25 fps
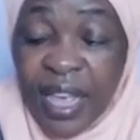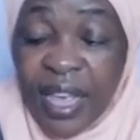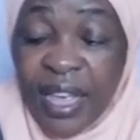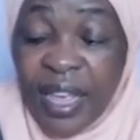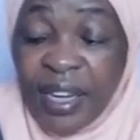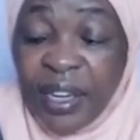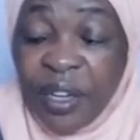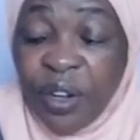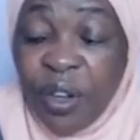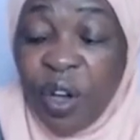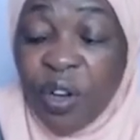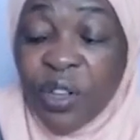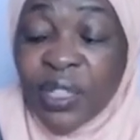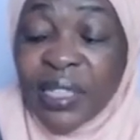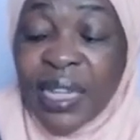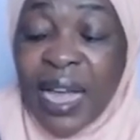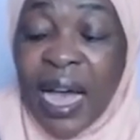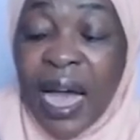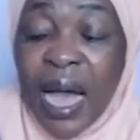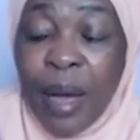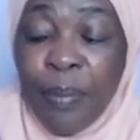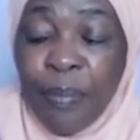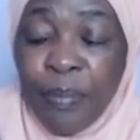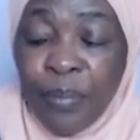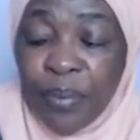It goes
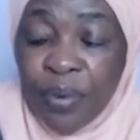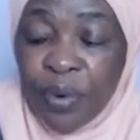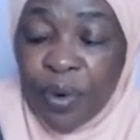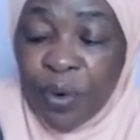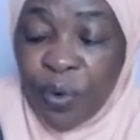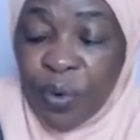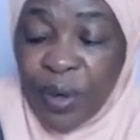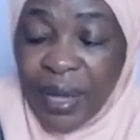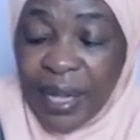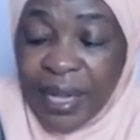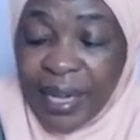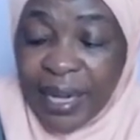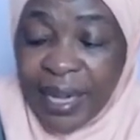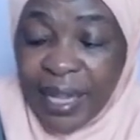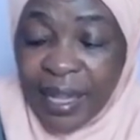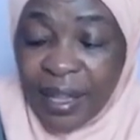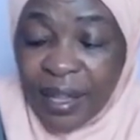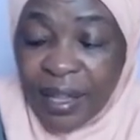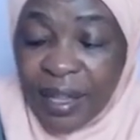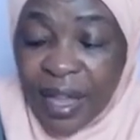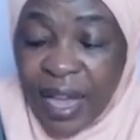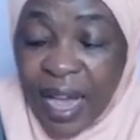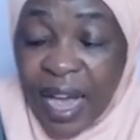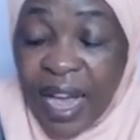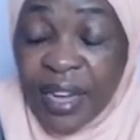up quickly,
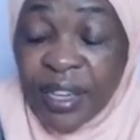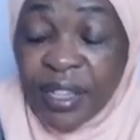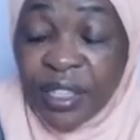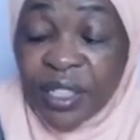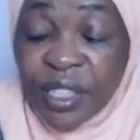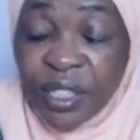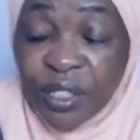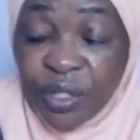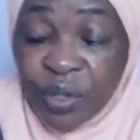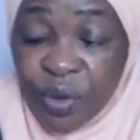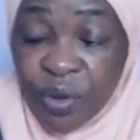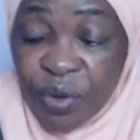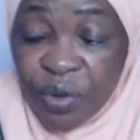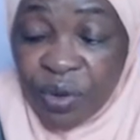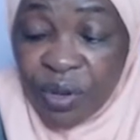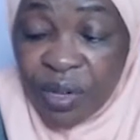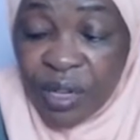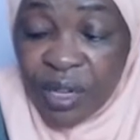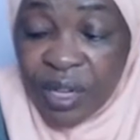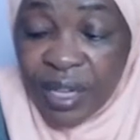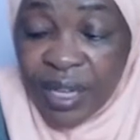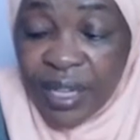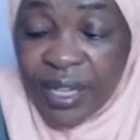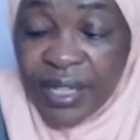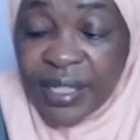and soon,
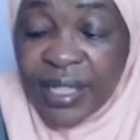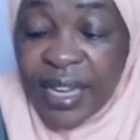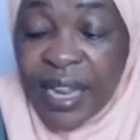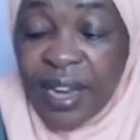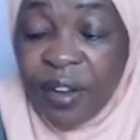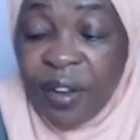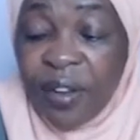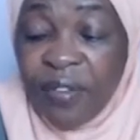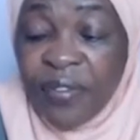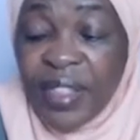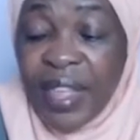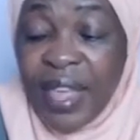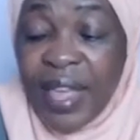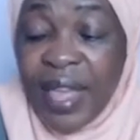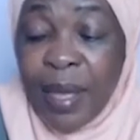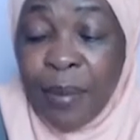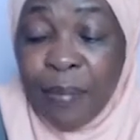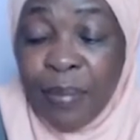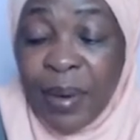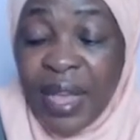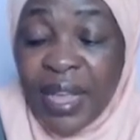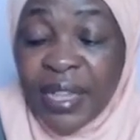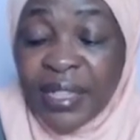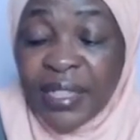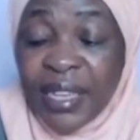instead of the
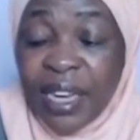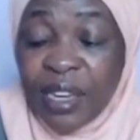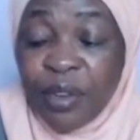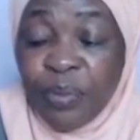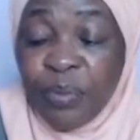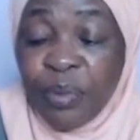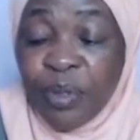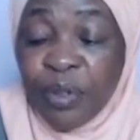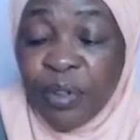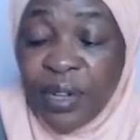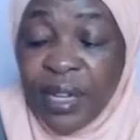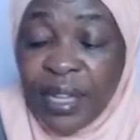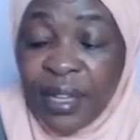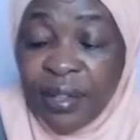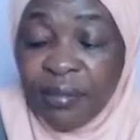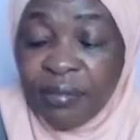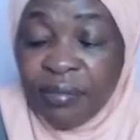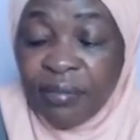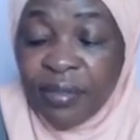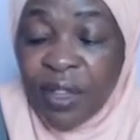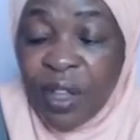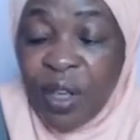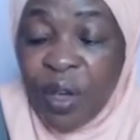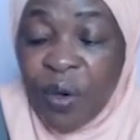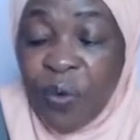Empire State Building,
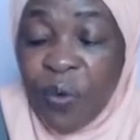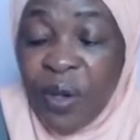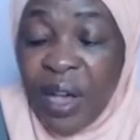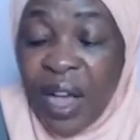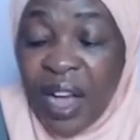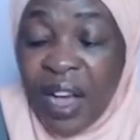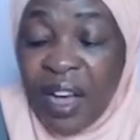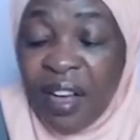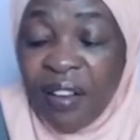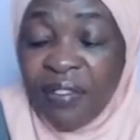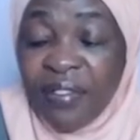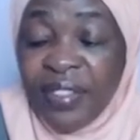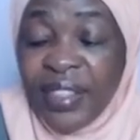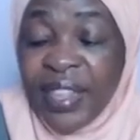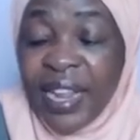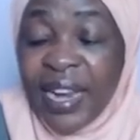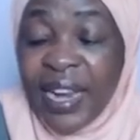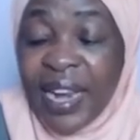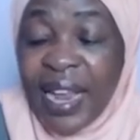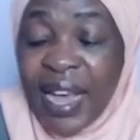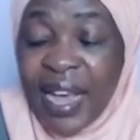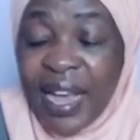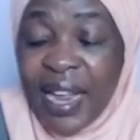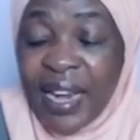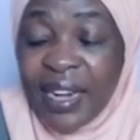we have the
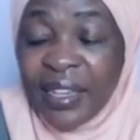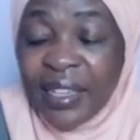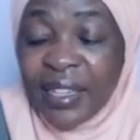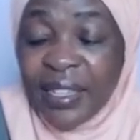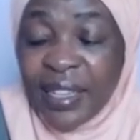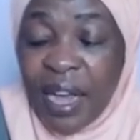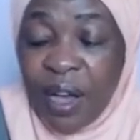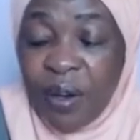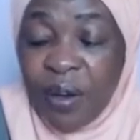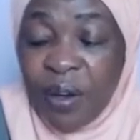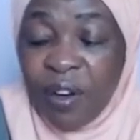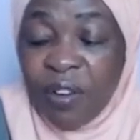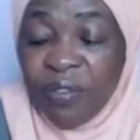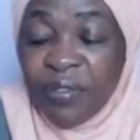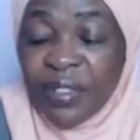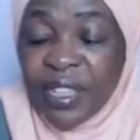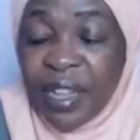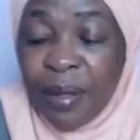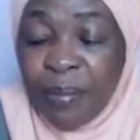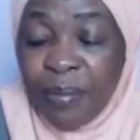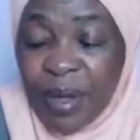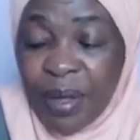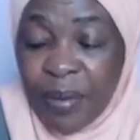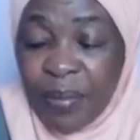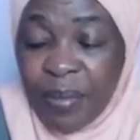Land Tower of
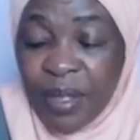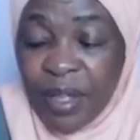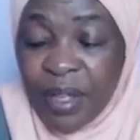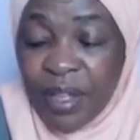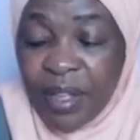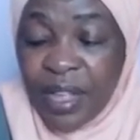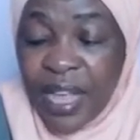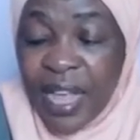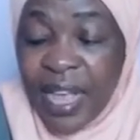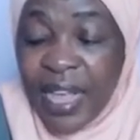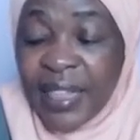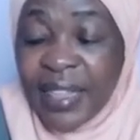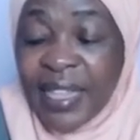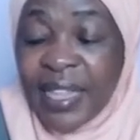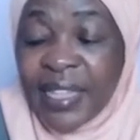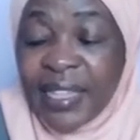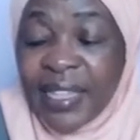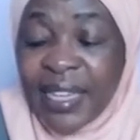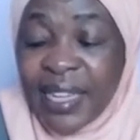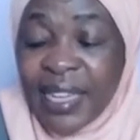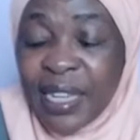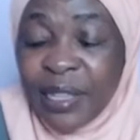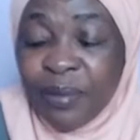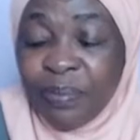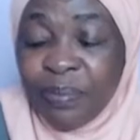Suburbia, the
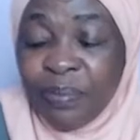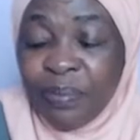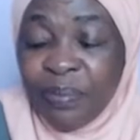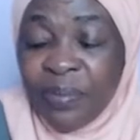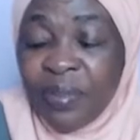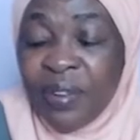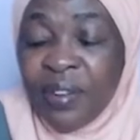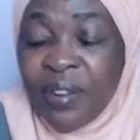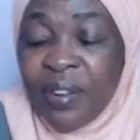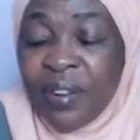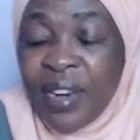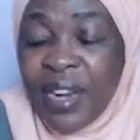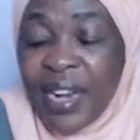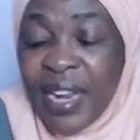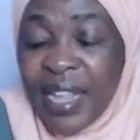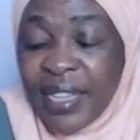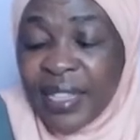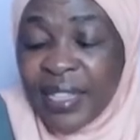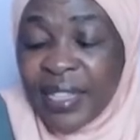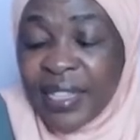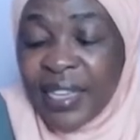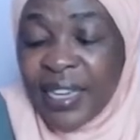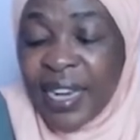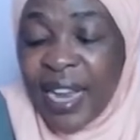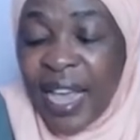
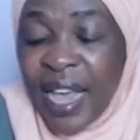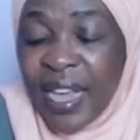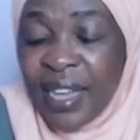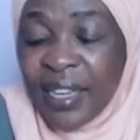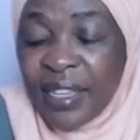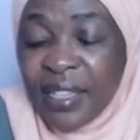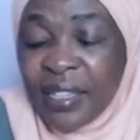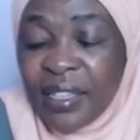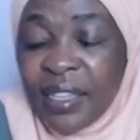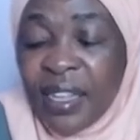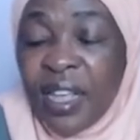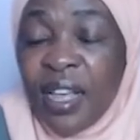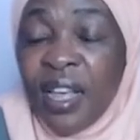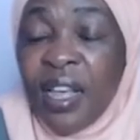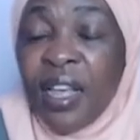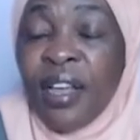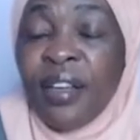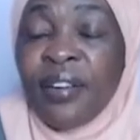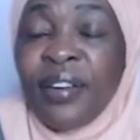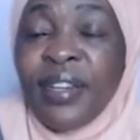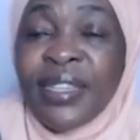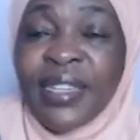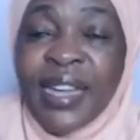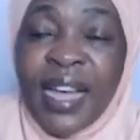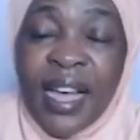Sleepless Nights
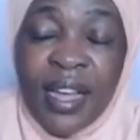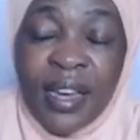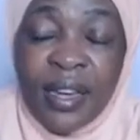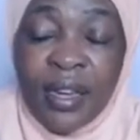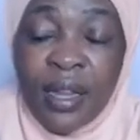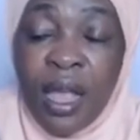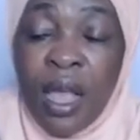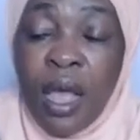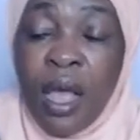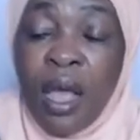Return.